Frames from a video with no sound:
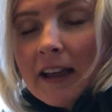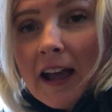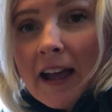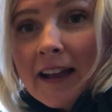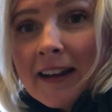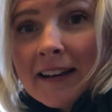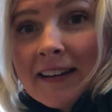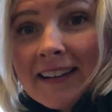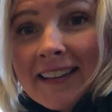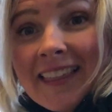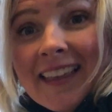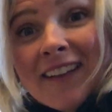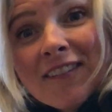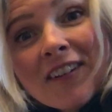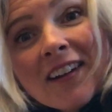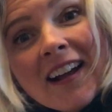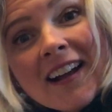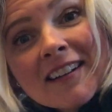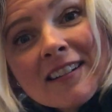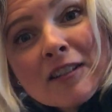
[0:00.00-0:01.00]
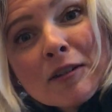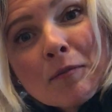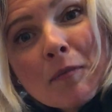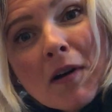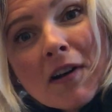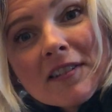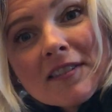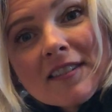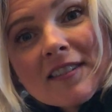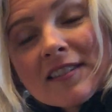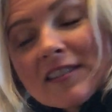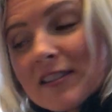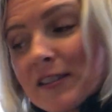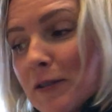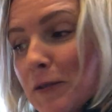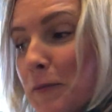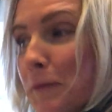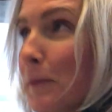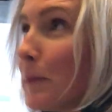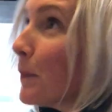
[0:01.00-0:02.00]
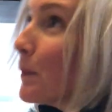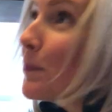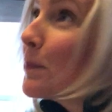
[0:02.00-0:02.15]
guide. And they have a guide to mosses too.